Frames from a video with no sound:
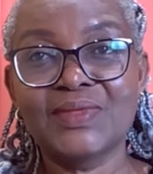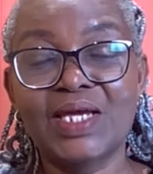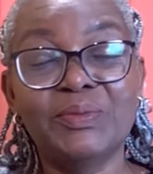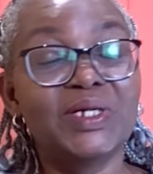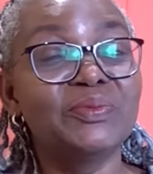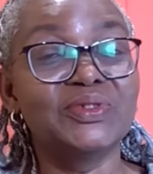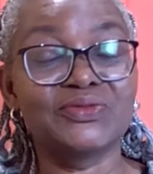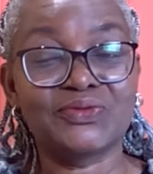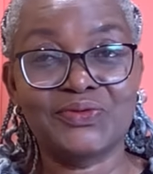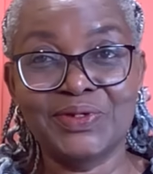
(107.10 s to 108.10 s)
I might be
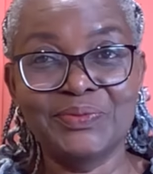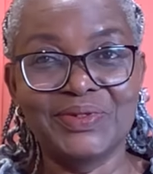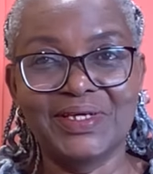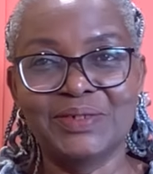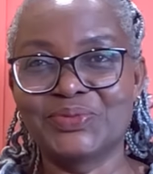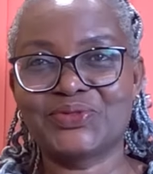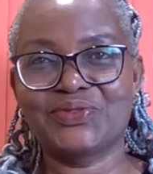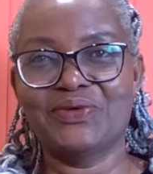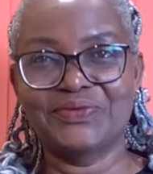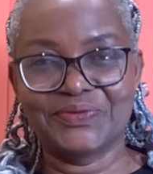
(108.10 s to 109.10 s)
screaming. I'm
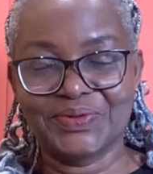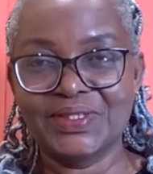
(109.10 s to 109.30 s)
sorry.